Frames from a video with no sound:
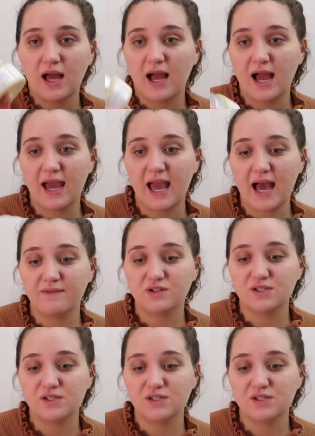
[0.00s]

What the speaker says: I have to,